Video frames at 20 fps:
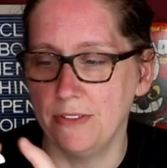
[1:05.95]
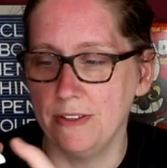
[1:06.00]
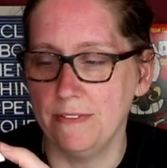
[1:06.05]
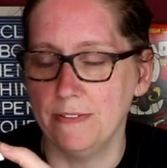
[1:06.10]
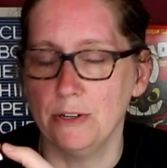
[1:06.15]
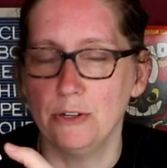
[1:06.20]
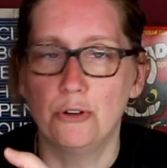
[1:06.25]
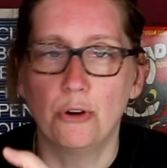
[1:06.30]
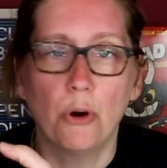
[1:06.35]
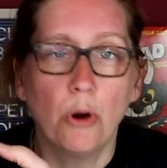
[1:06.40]
They've
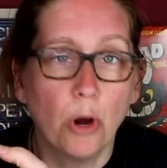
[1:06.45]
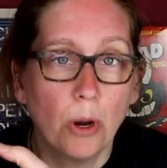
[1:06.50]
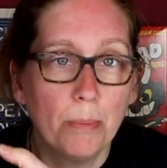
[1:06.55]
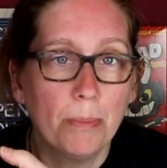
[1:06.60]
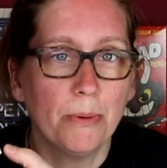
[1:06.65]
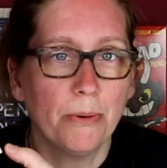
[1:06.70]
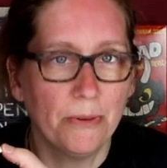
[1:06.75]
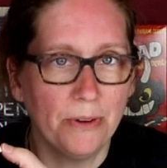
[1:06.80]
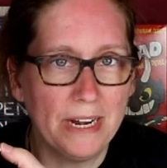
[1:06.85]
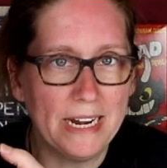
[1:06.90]

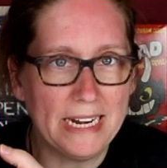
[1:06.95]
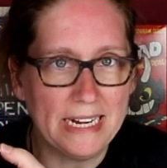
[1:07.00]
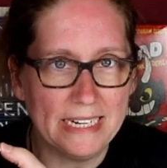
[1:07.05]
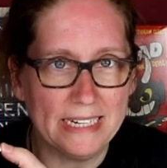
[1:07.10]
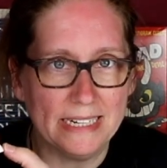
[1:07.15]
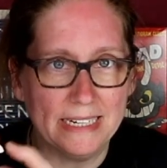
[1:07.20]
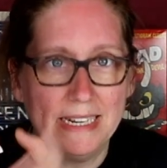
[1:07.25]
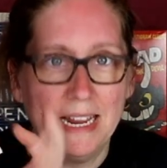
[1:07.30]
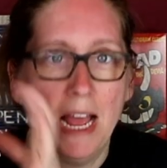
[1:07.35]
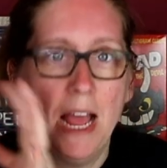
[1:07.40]

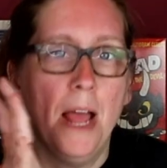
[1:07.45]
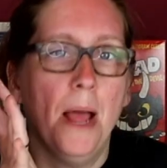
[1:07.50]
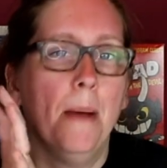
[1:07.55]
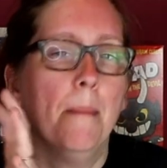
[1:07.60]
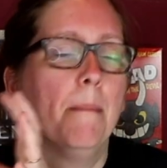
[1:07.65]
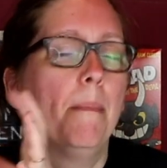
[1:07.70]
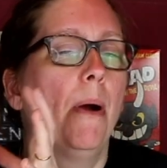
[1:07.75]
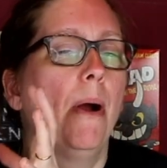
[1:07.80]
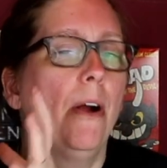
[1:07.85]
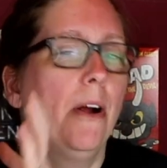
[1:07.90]
incorporated
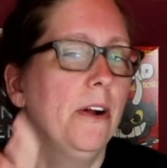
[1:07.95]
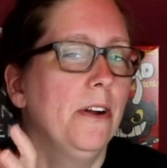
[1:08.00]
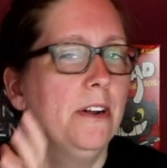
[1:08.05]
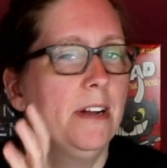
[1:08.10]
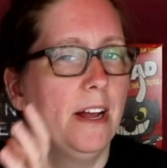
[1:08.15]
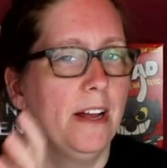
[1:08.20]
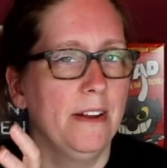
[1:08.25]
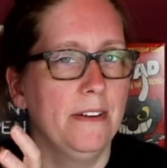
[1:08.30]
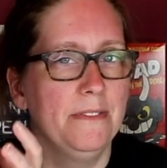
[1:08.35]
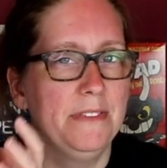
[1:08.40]

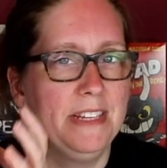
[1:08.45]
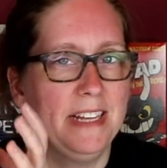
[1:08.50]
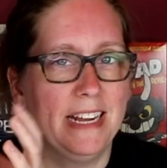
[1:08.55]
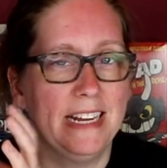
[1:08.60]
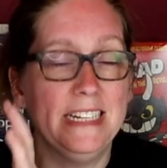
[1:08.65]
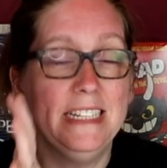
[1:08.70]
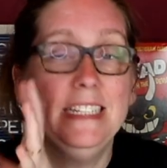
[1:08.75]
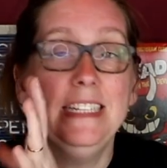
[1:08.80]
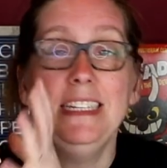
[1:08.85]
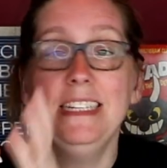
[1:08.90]
part of the
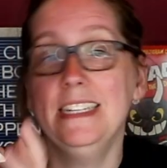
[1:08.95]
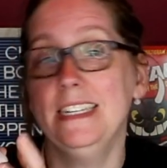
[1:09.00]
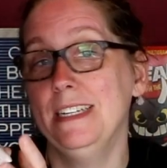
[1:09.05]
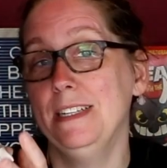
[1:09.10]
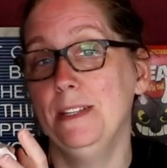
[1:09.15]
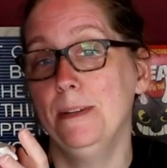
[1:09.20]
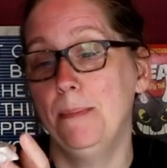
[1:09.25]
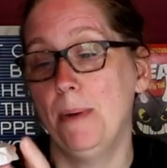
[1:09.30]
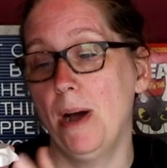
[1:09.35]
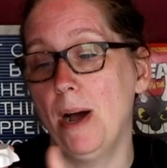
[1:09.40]
idea
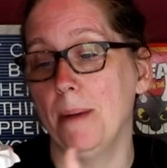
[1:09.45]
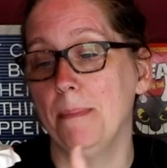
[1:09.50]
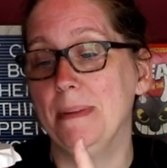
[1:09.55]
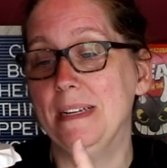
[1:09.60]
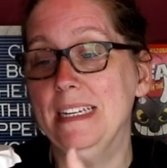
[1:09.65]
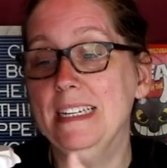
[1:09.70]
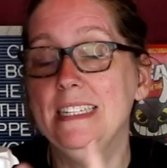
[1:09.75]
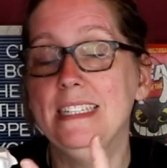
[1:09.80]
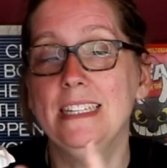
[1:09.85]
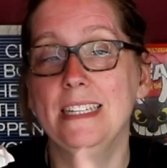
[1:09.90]
in the pop
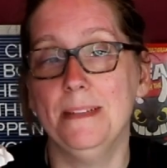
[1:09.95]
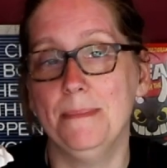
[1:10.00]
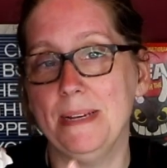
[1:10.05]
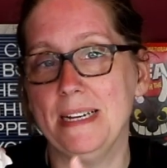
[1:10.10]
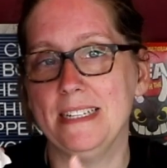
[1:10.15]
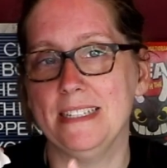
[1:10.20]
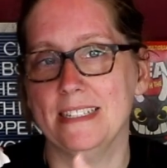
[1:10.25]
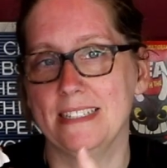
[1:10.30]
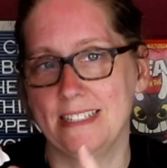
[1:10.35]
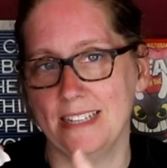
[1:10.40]
into the
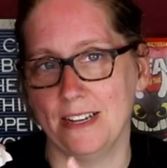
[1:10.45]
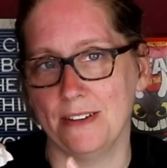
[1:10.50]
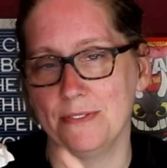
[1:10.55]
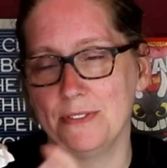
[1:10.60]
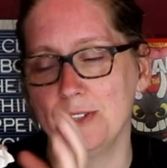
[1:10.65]
base itself.